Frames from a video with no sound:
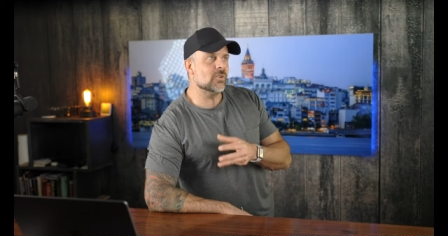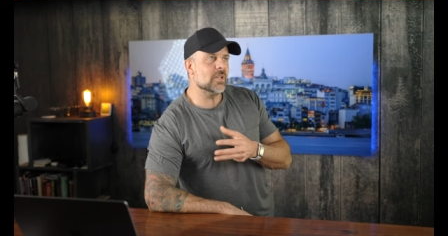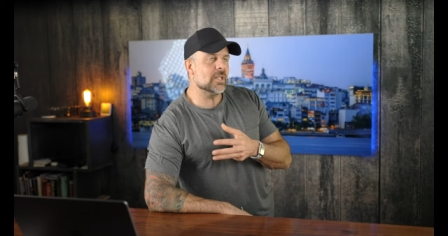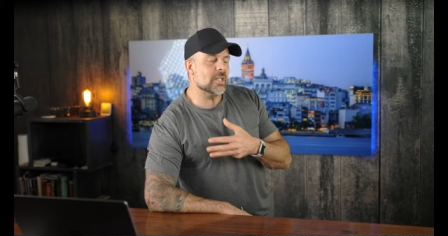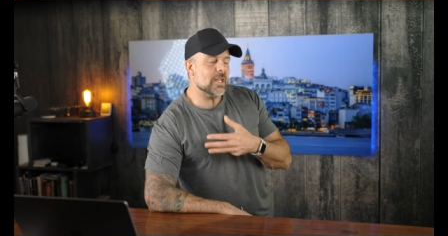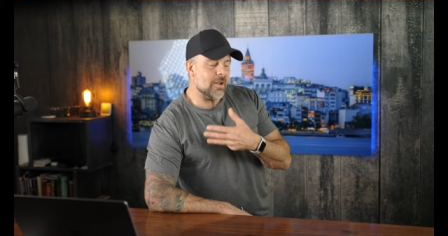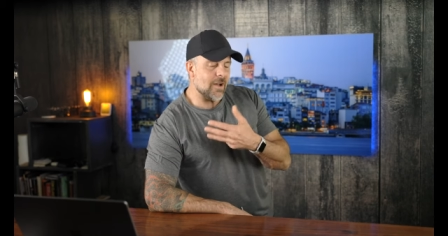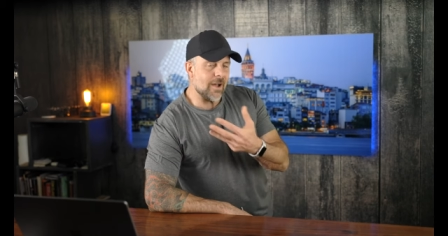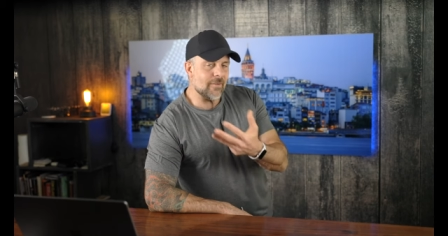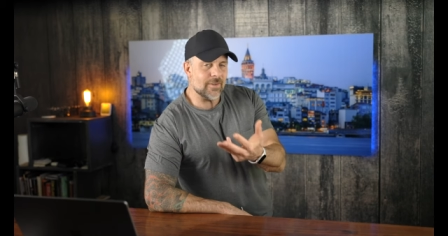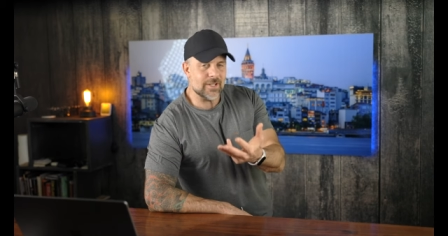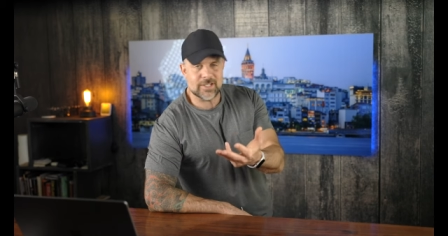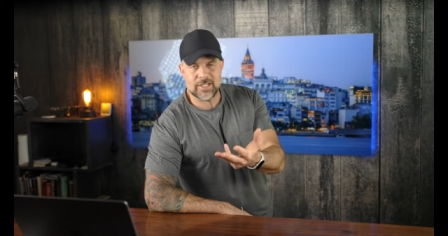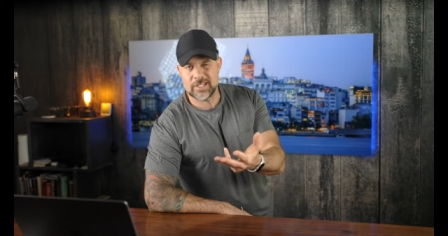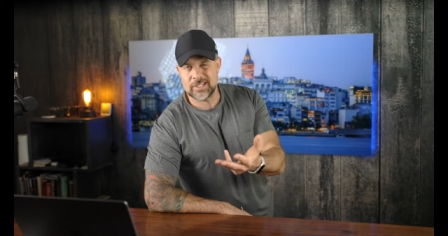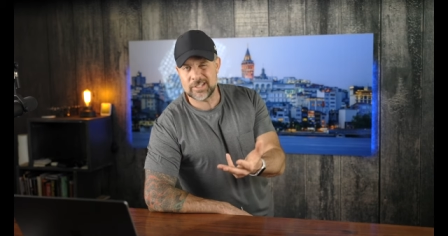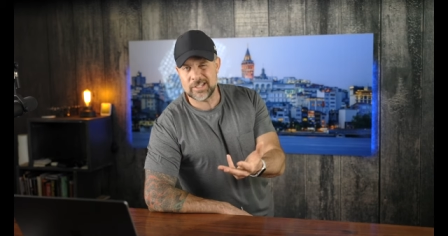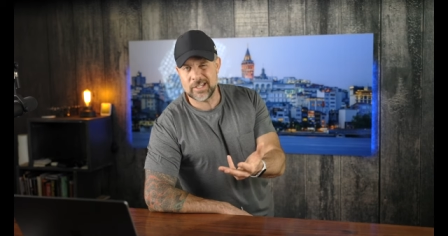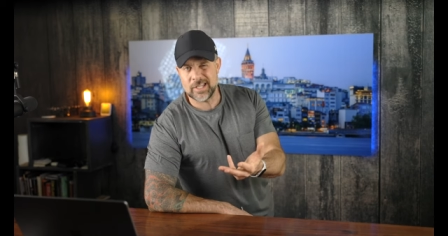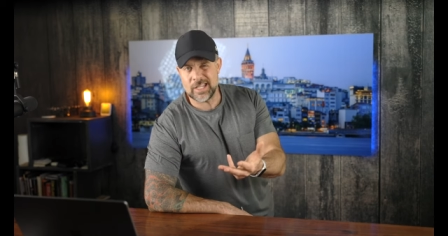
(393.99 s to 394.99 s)
you know, obviously
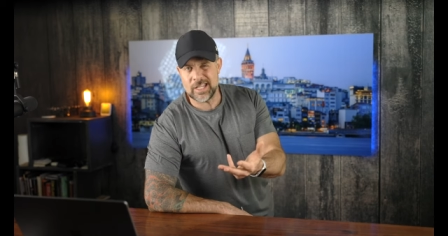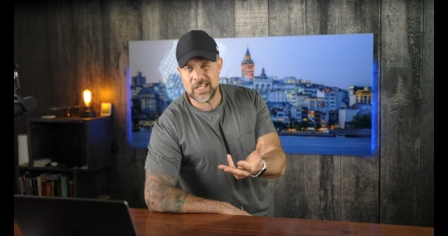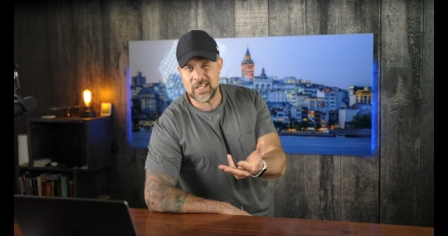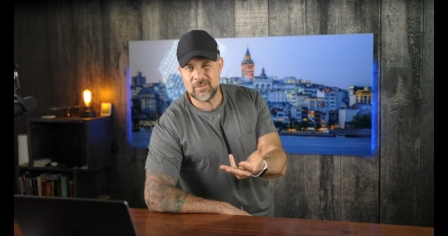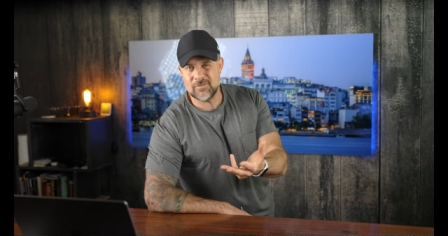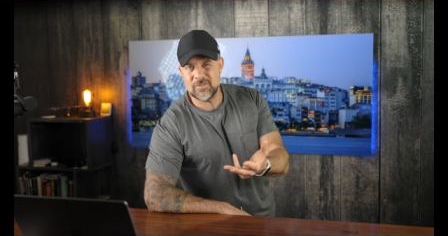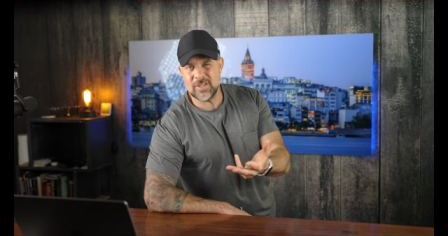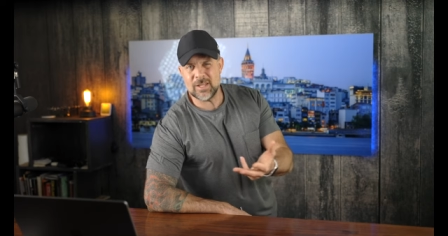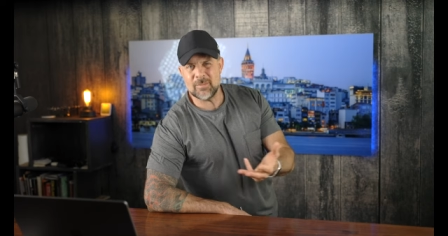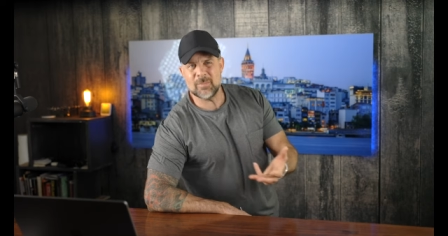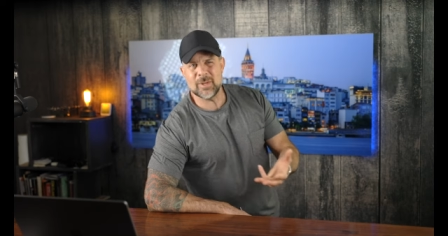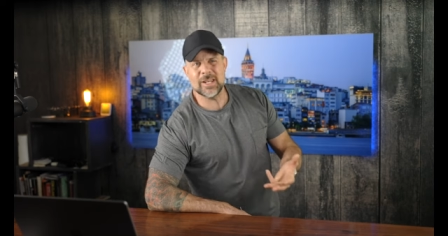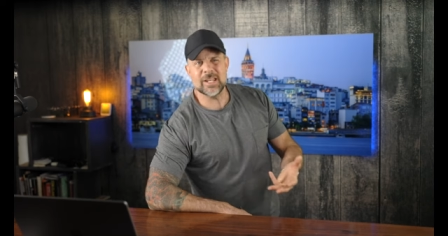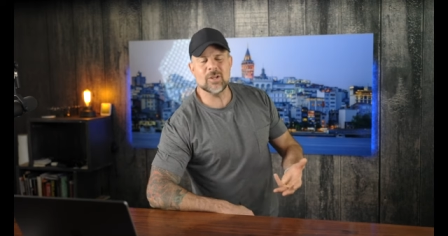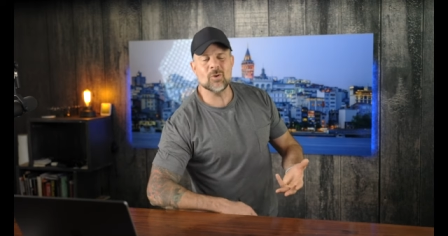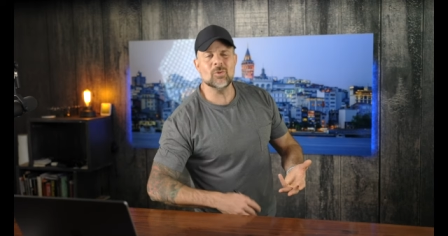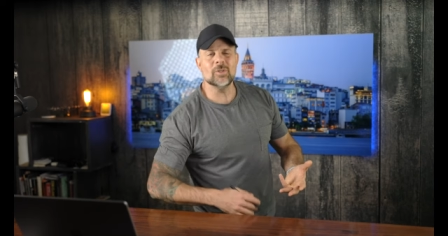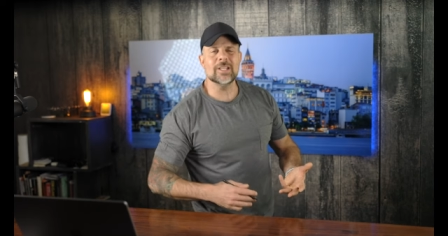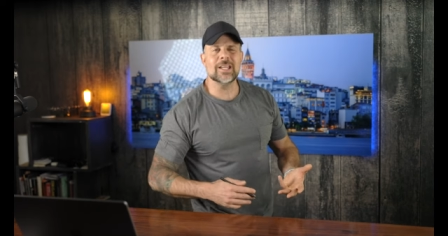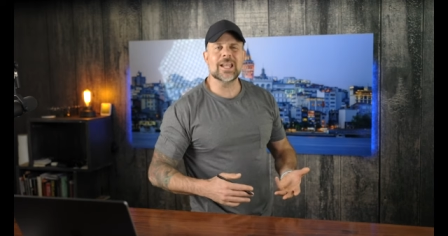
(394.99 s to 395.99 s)
it's an EV, but it
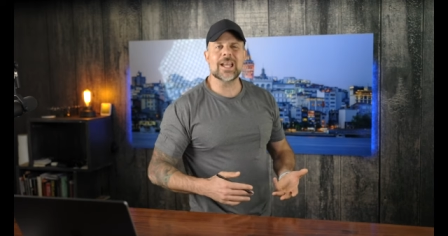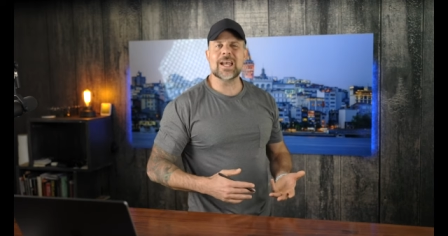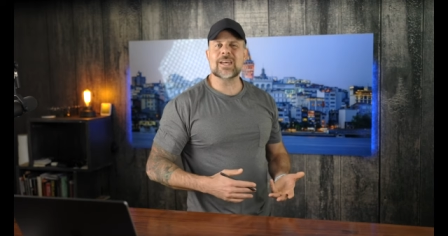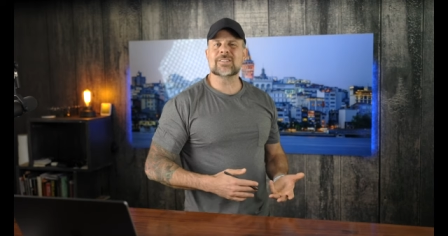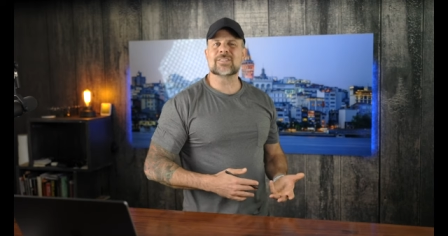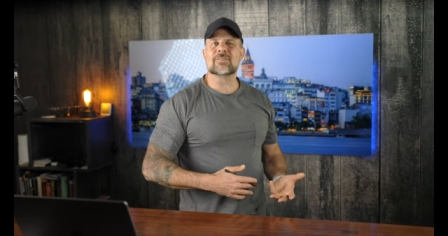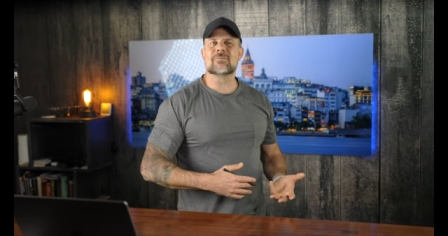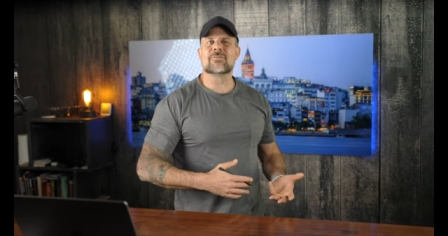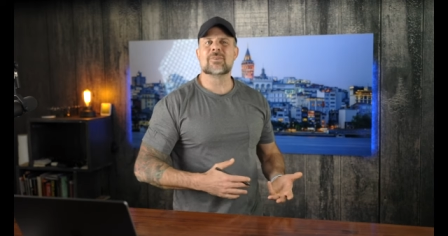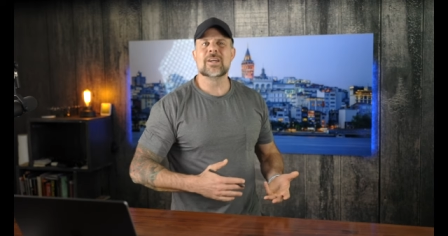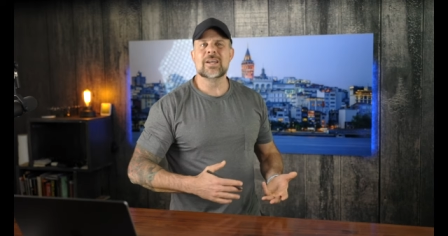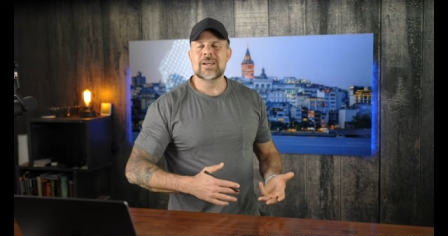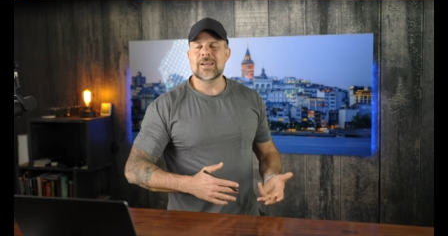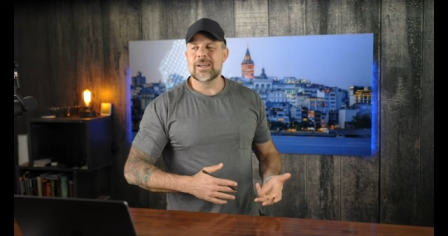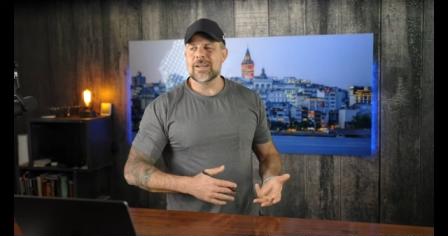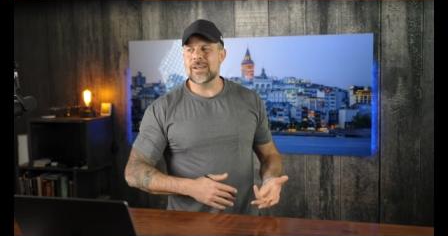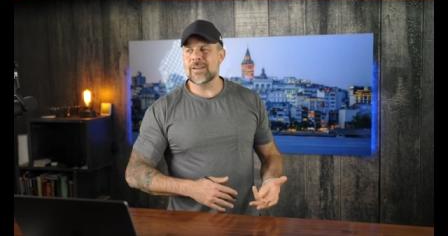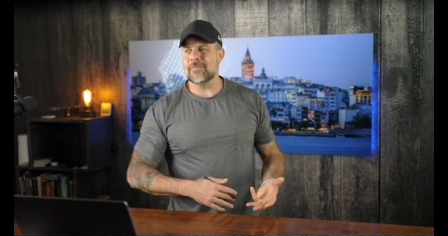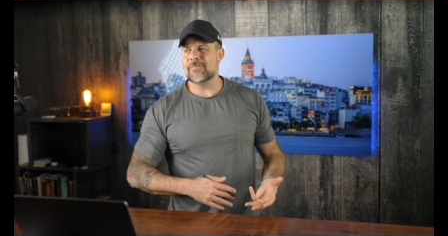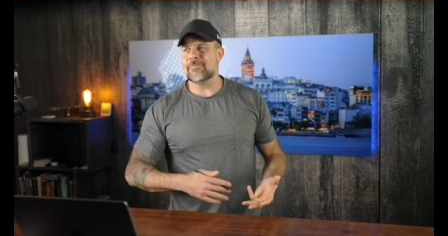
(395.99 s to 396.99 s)
only has a,
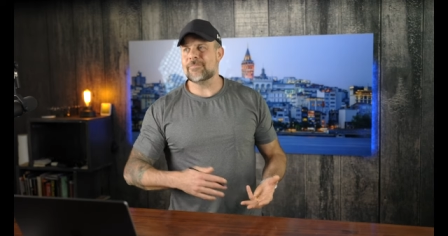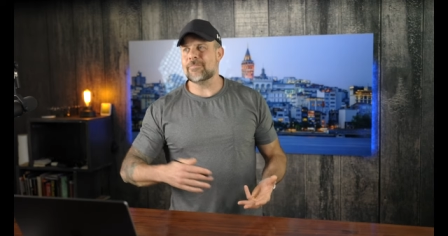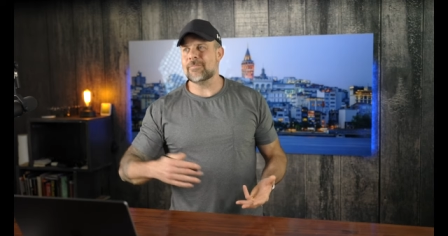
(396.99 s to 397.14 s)
a,